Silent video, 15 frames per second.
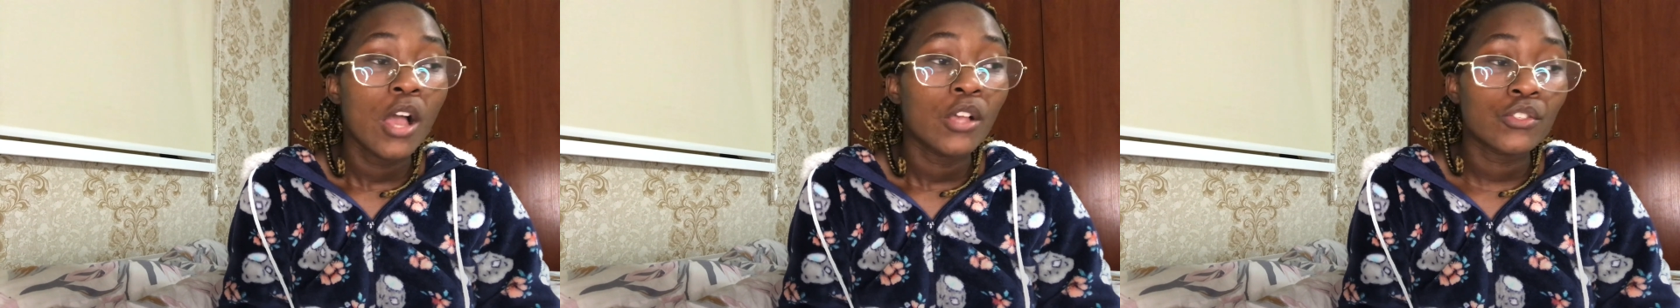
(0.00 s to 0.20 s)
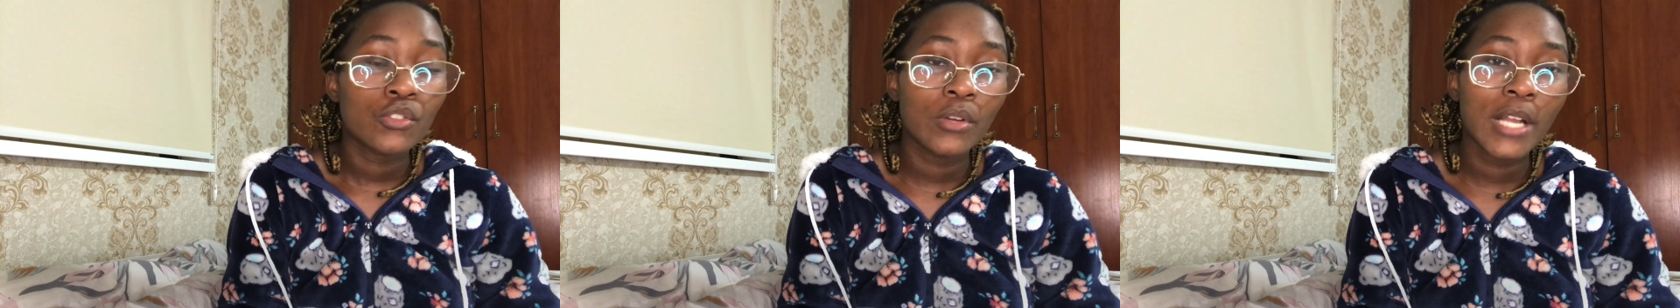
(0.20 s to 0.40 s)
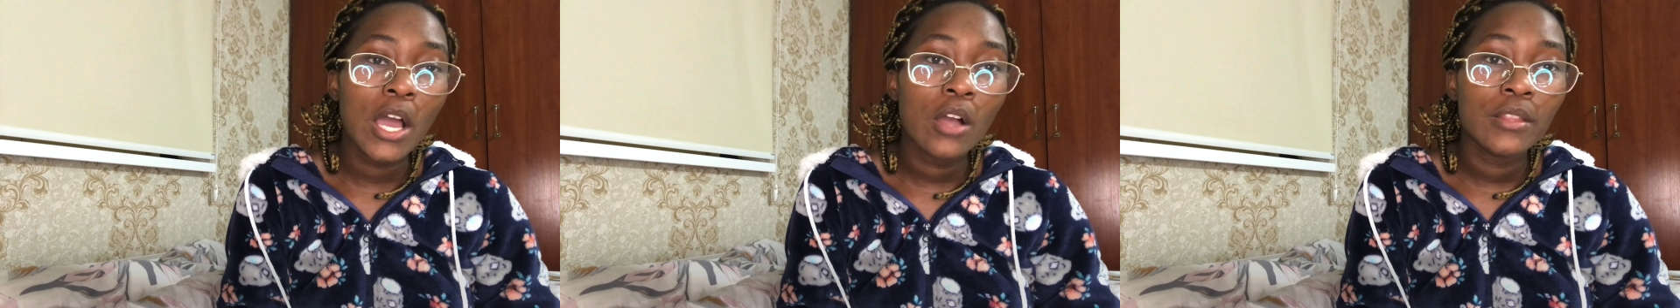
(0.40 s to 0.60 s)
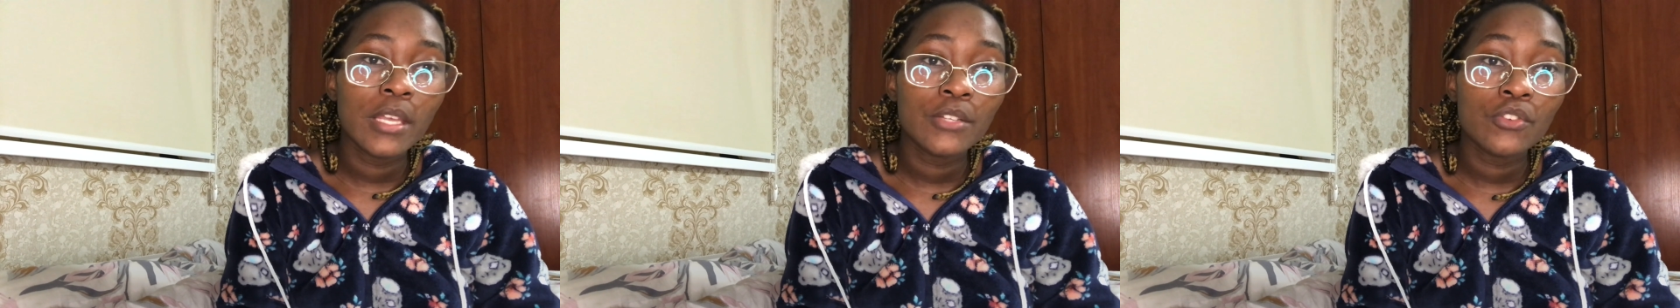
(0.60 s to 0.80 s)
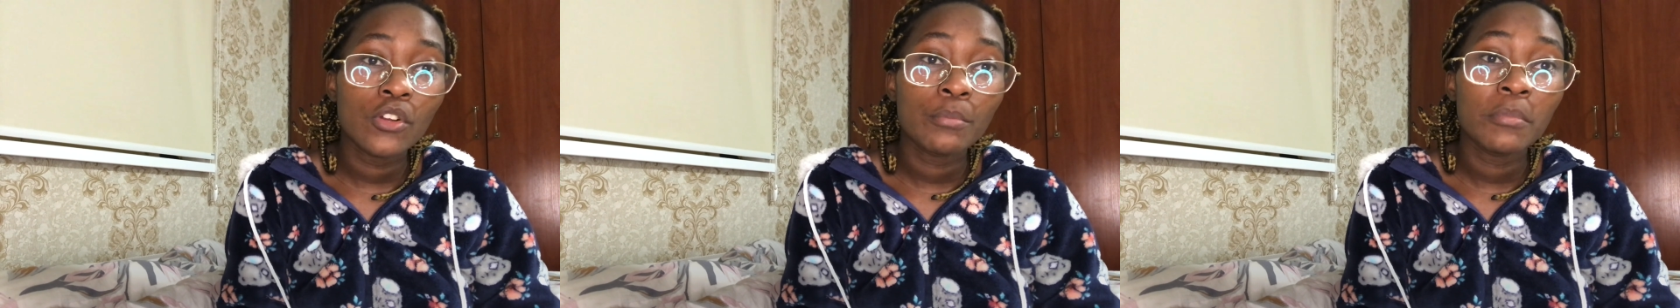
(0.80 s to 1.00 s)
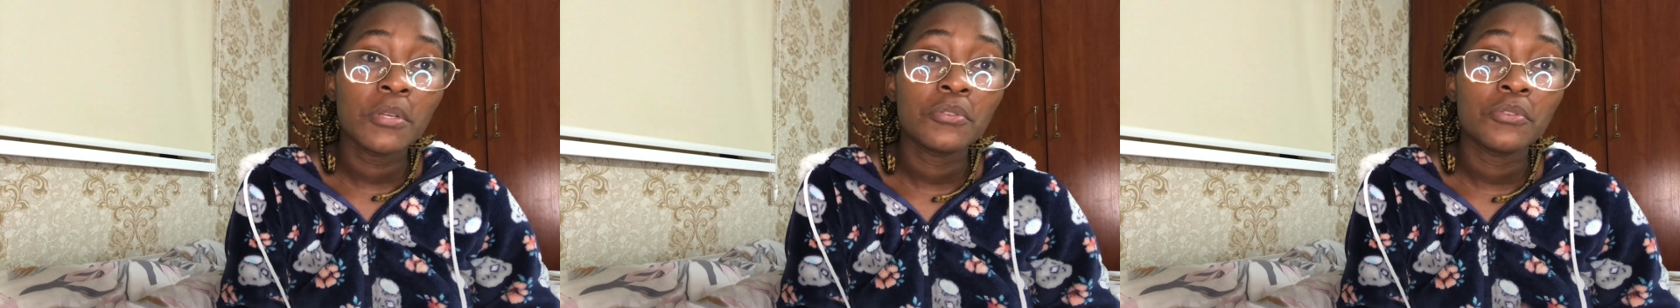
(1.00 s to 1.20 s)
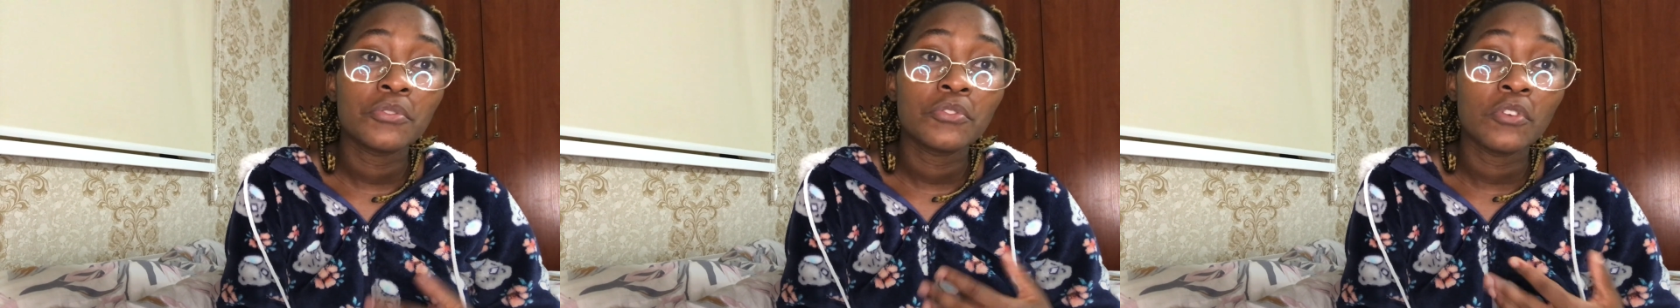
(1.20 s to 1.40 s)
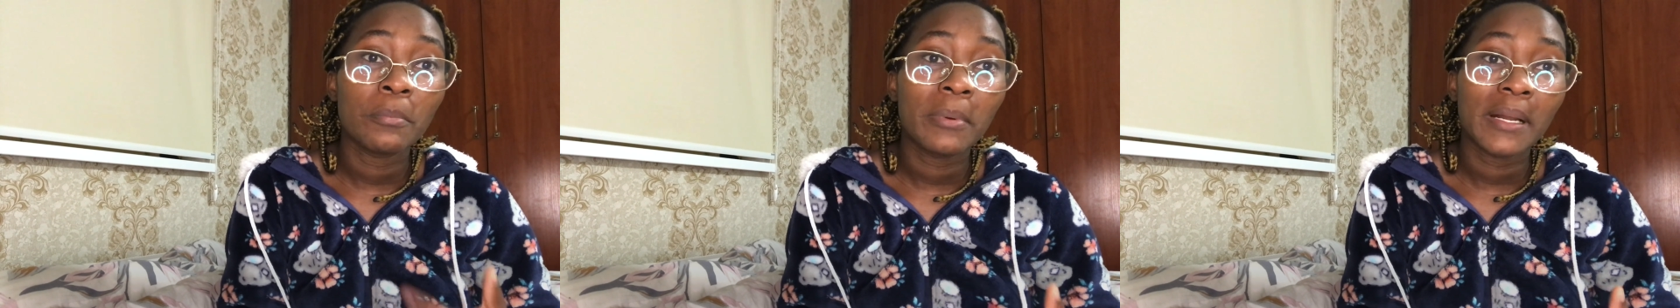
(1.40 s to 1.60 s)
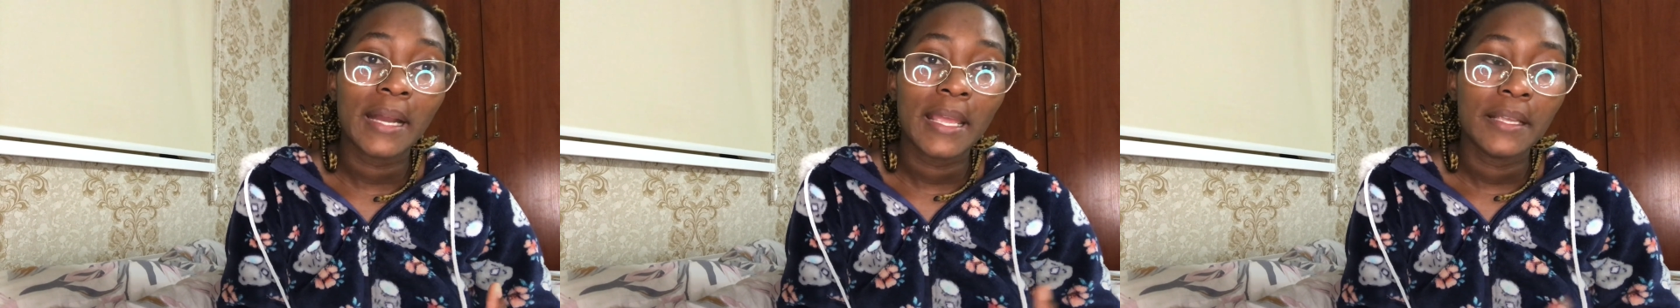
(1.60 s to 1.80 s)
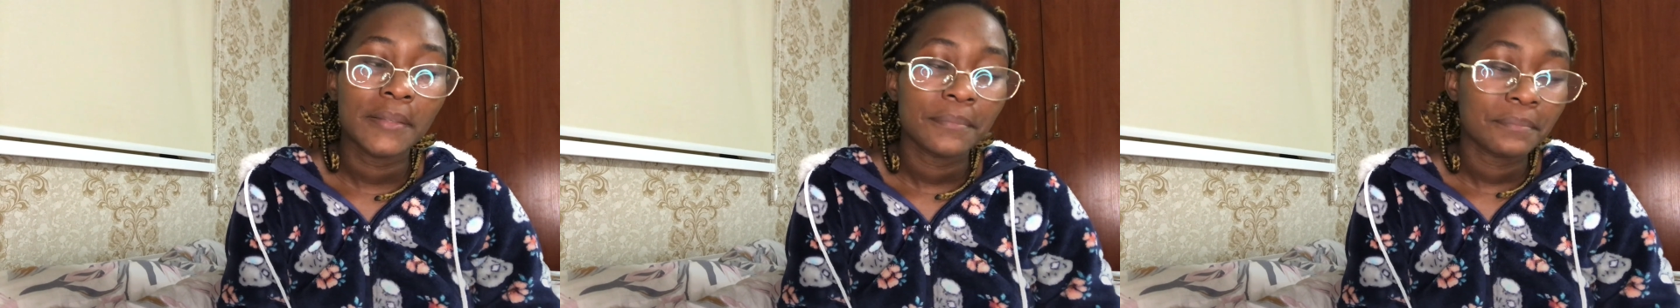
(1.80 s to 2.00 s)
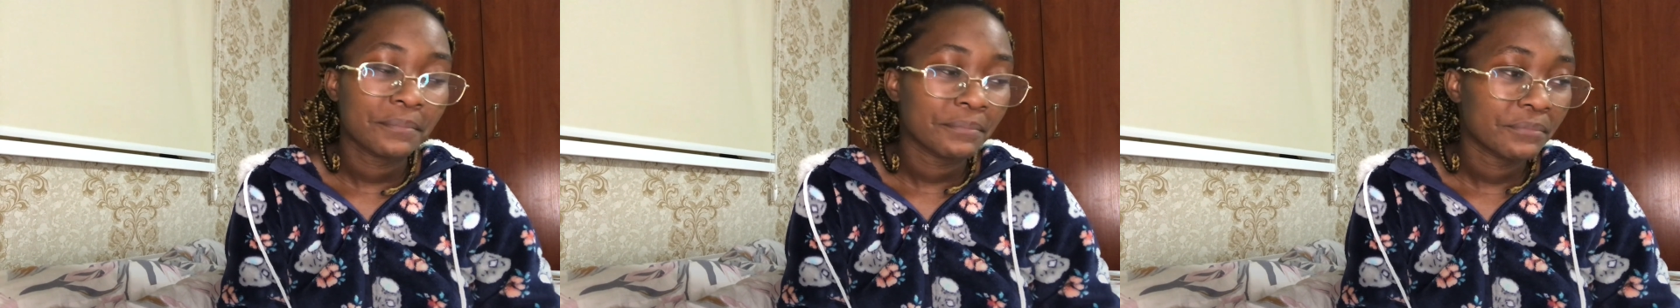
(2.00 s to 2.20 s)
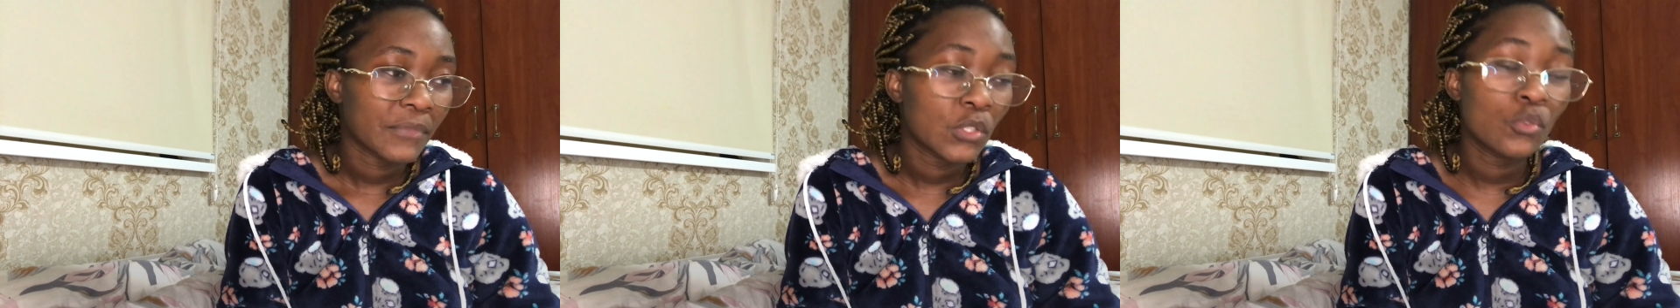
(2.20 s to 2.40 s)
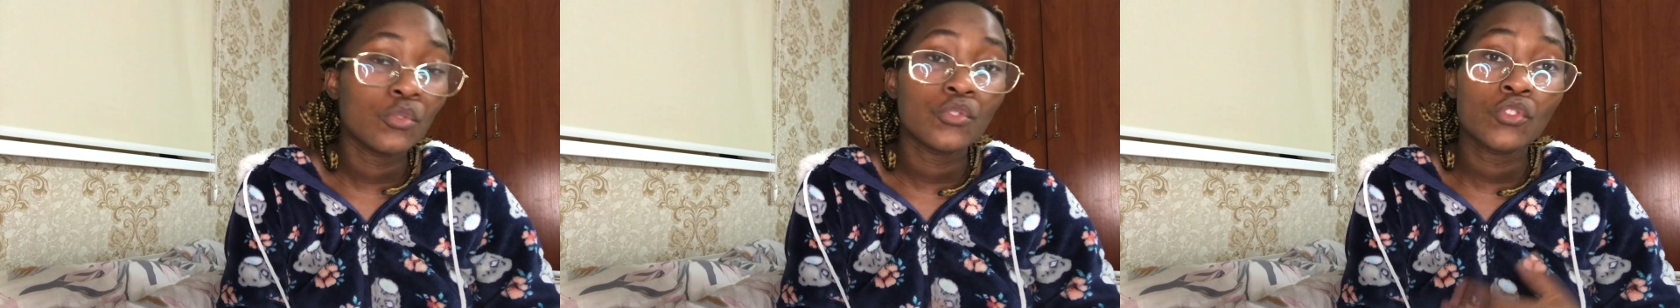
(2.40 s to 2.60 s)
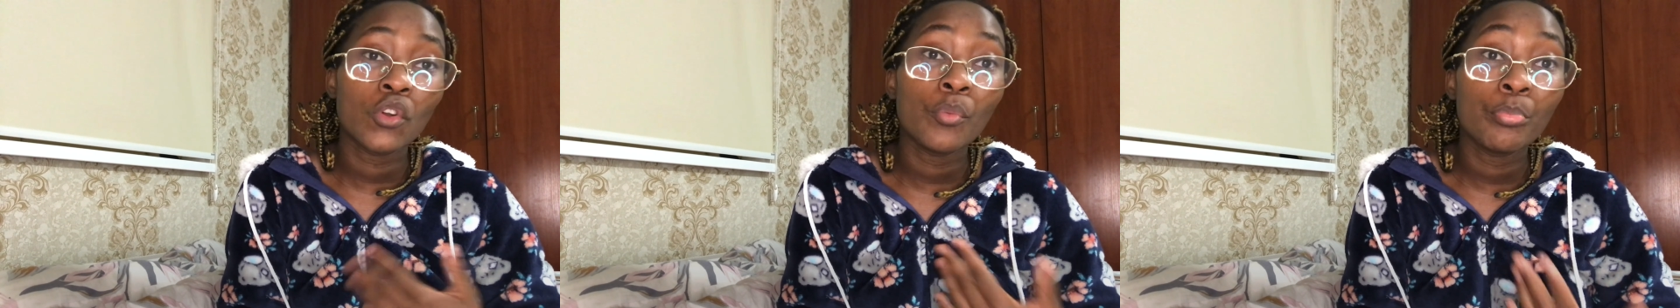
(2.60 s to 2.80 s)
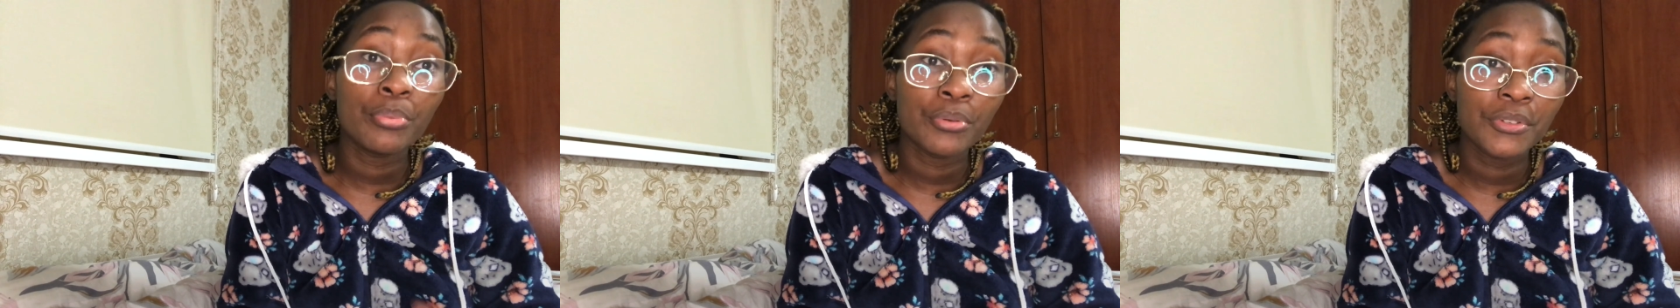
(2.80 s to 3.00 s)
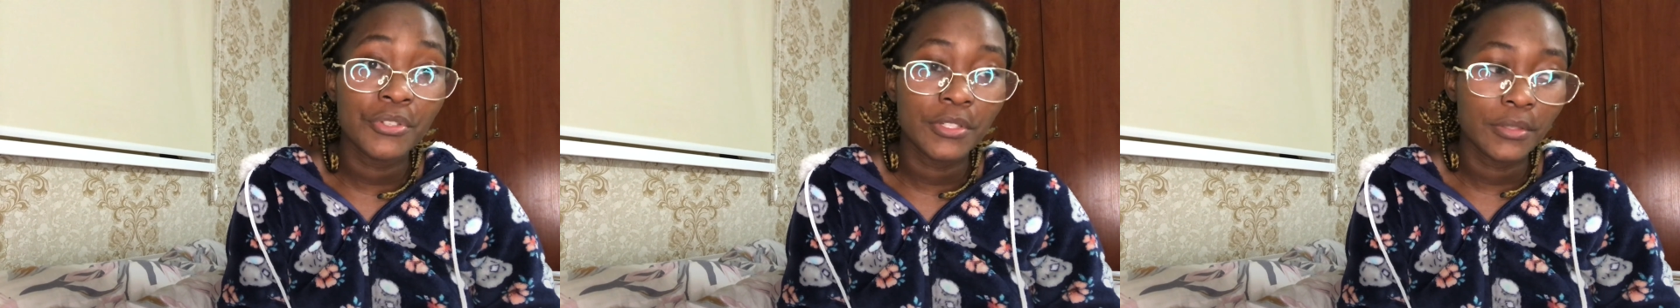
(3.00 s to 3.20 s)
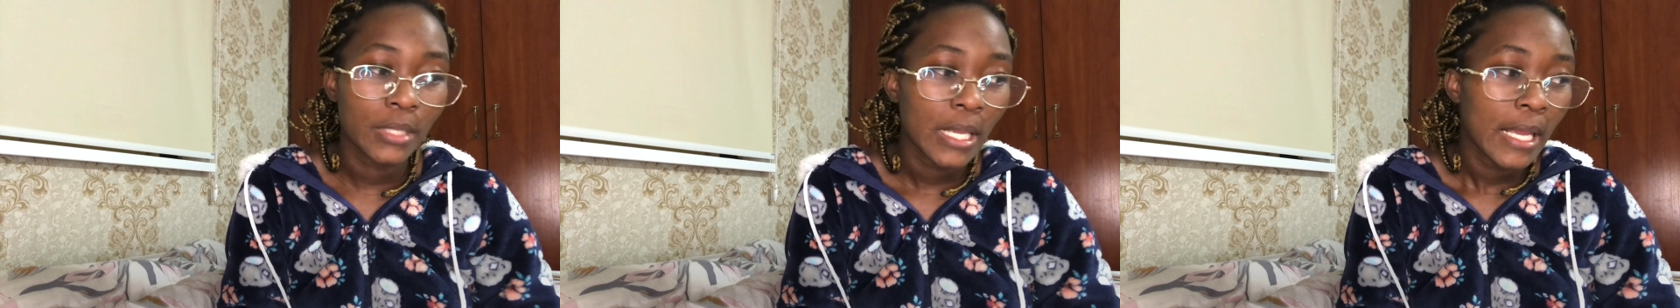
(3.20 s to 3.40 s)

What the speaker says: So now they told me to stop crying, to stop pushing.